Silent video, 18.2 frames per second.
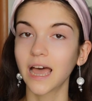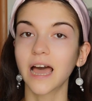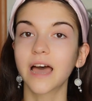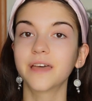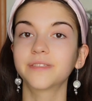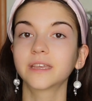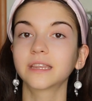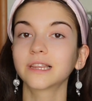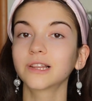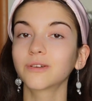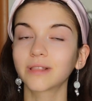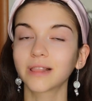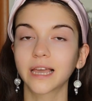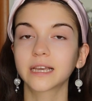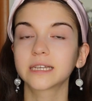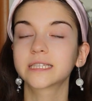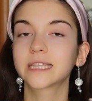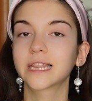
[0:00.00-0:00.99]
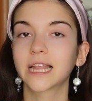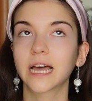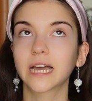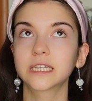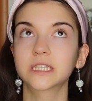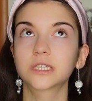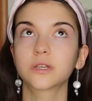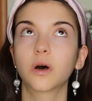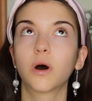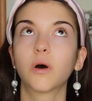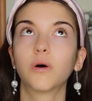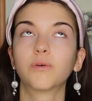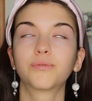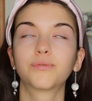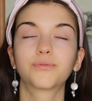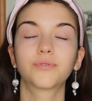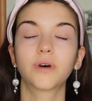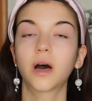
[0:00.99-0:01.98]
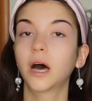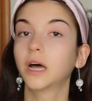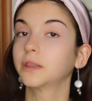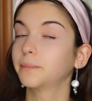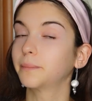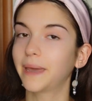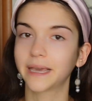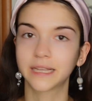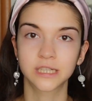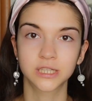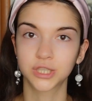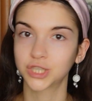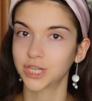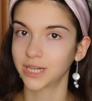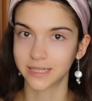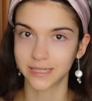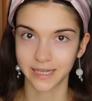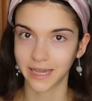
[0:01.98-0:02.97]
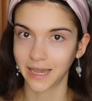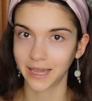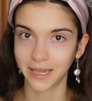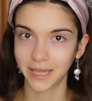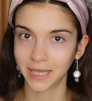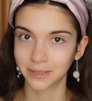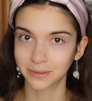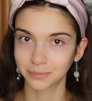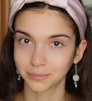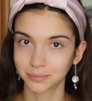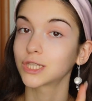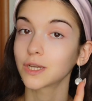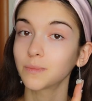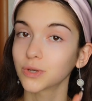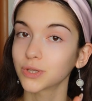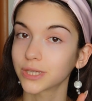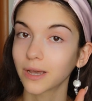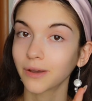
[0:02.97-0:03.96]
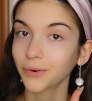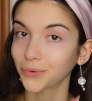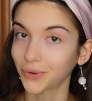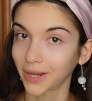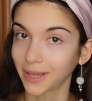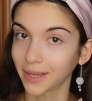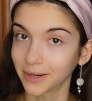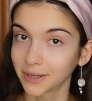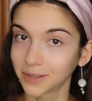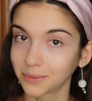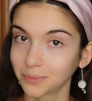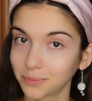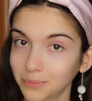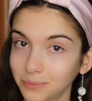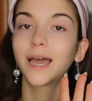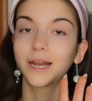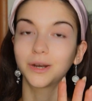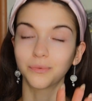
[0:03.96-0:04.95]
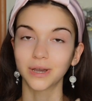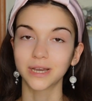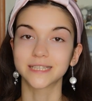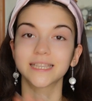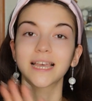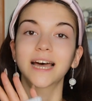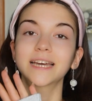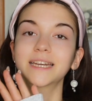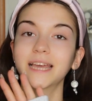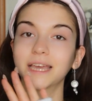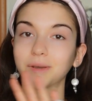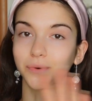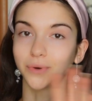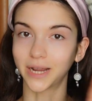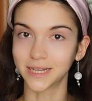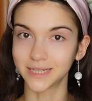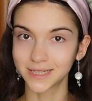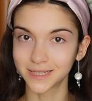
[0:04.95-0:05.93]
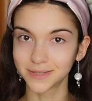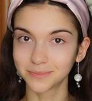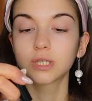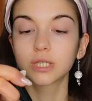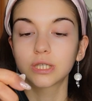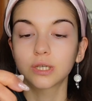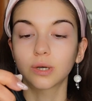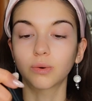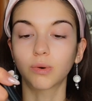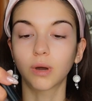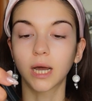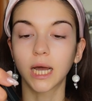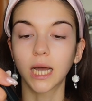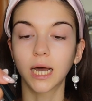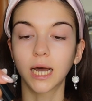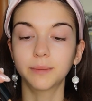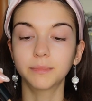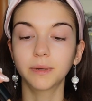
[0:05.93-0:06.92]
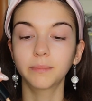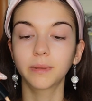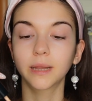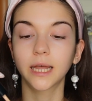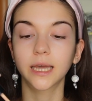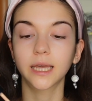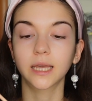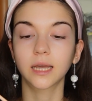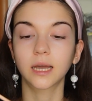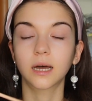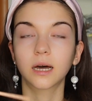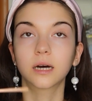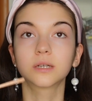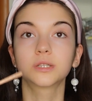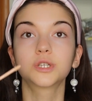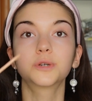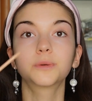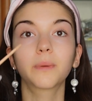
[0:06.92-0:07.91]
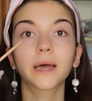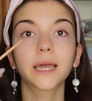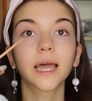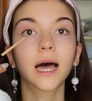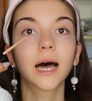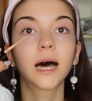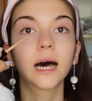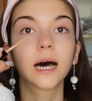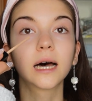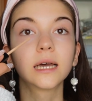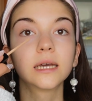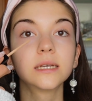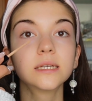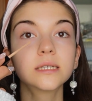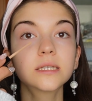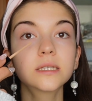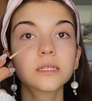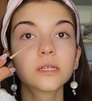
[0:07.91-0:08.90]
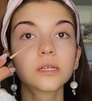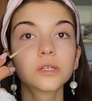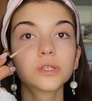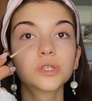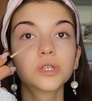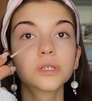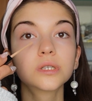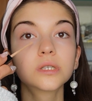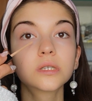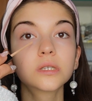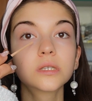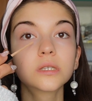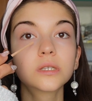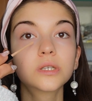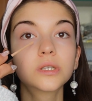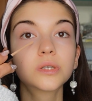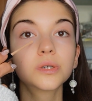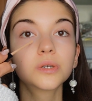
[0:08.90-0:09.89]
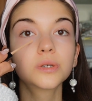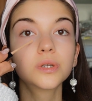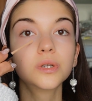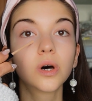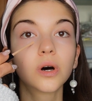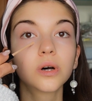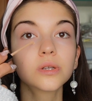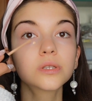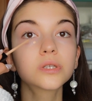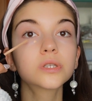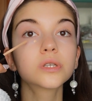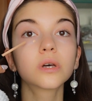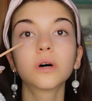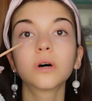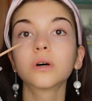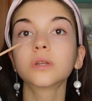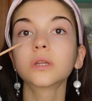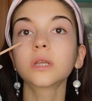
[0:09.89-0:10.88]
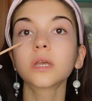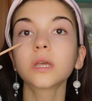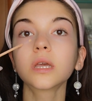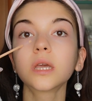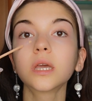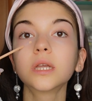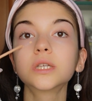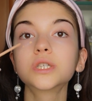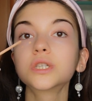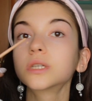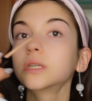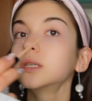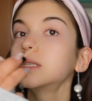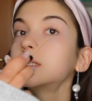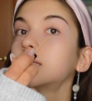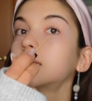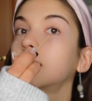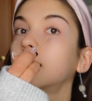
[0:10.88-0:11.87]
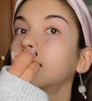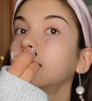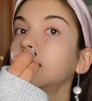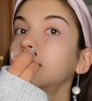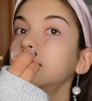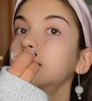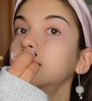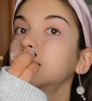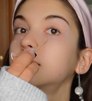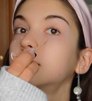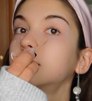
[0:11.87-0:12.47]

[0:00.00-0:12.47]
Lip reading: and then look like a slice of unbaked cheesecake. Someone's hungry here. Anyways, I digress. So I'm applying under my eyes, just 2 dots on each side,